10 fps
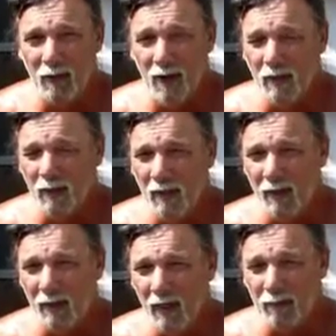parts
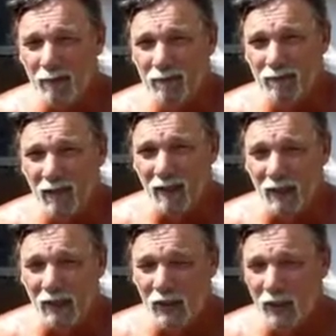motor up
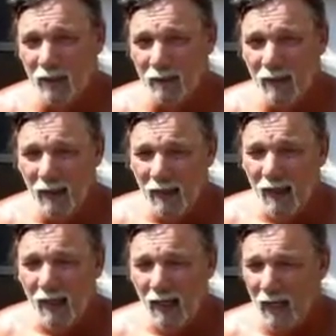fairly cheap,
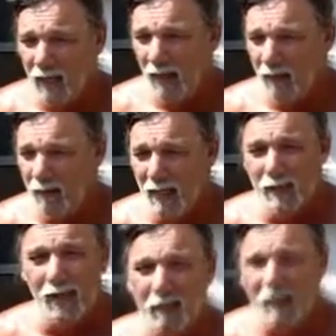
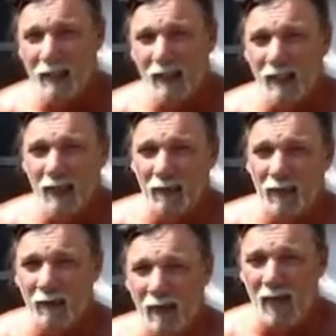that's what I'm going to get and
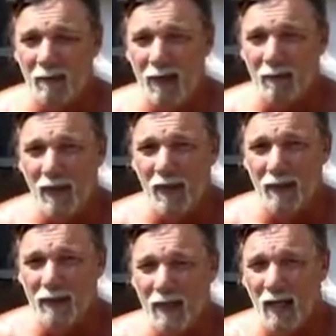put on back of my
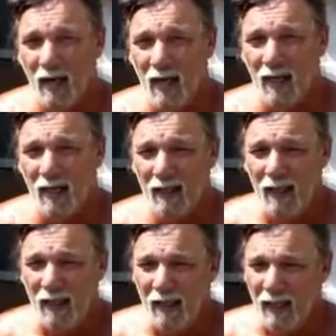boat.
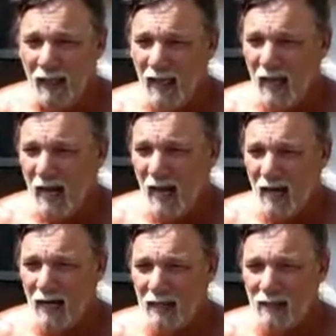It
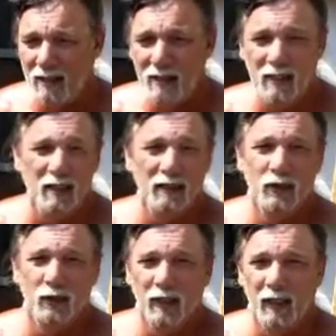has tilt
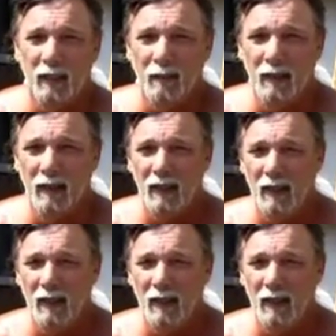and trim